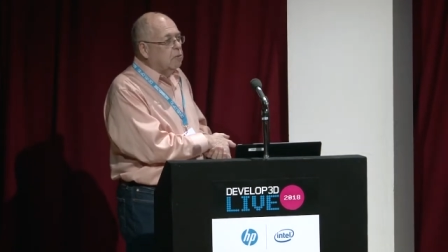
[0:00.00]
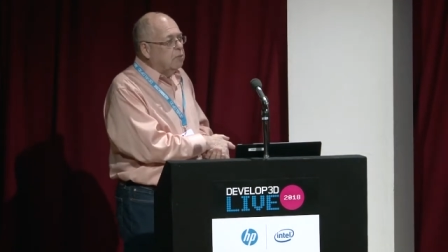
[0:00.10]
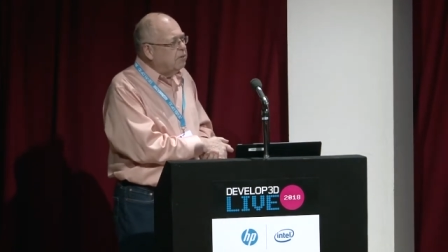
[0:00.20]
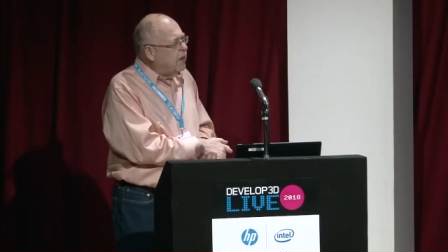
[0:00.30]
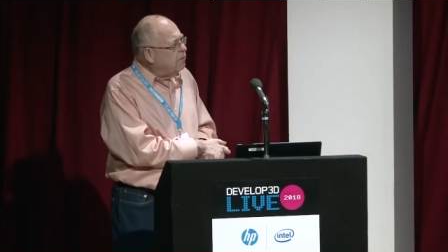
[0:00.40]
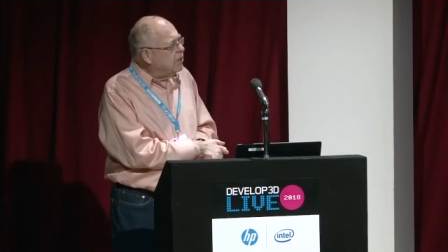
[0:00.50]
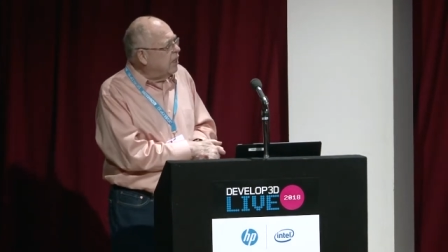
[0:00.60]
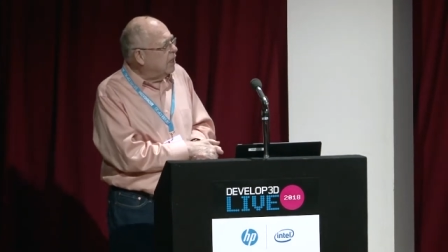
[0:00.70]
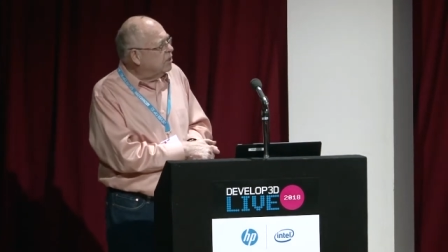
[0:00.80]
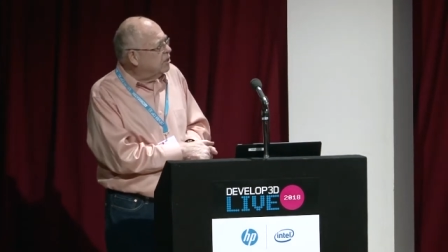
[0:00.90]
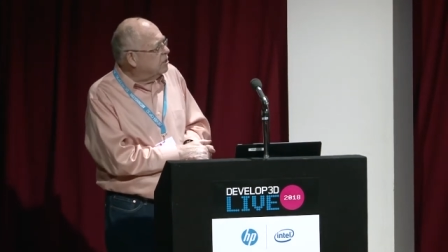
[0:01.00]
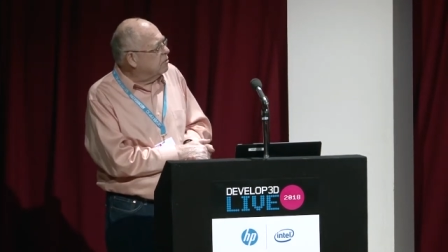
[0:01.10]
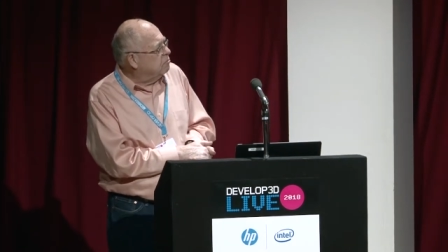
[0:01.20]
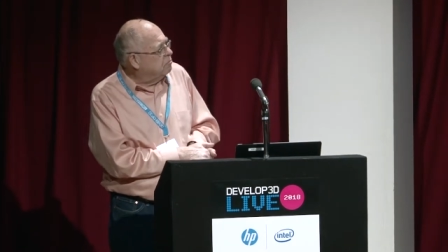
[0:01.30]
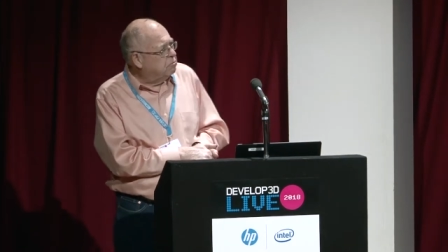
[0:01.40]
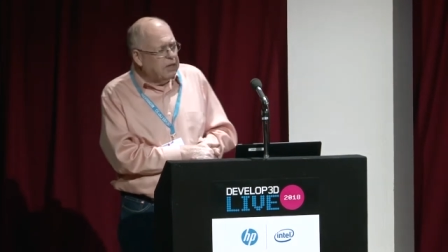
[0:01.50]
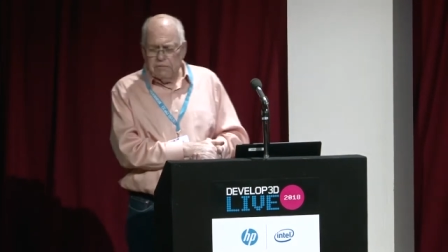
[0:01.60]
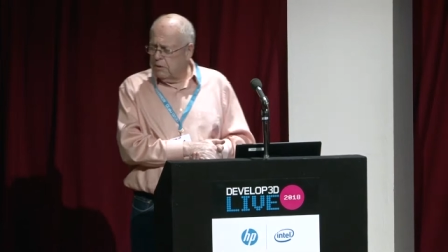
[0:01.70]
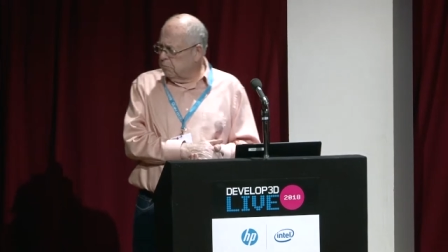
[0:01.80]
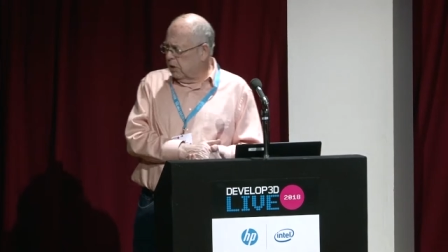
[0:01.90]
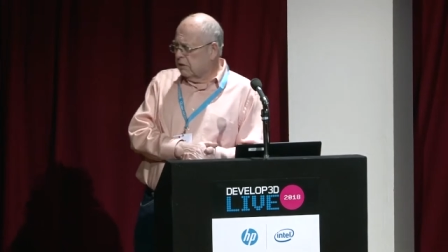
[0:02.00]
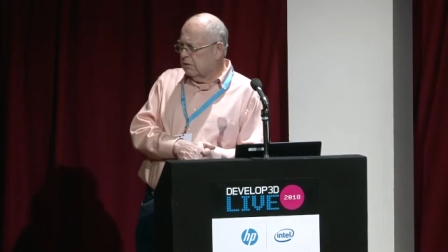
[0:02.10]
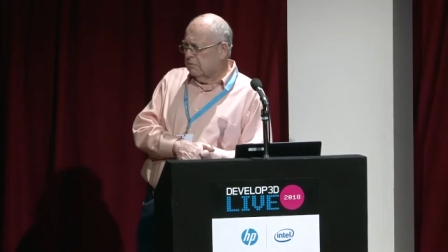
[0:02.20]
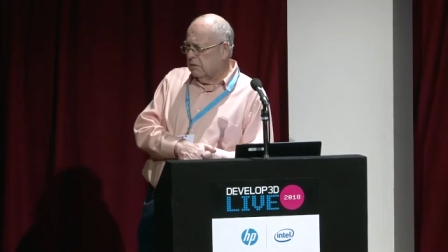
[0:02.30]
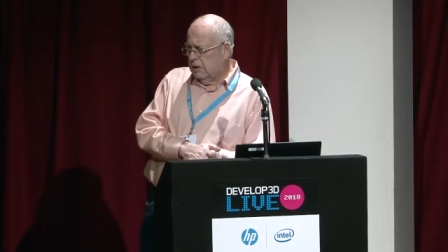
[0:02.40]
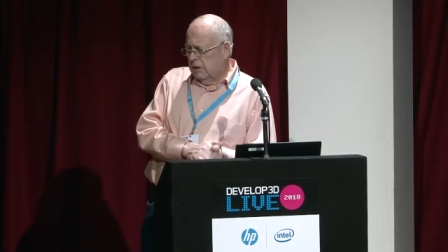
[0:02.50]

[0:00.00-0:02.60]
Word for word: But if I have a nice Revit model,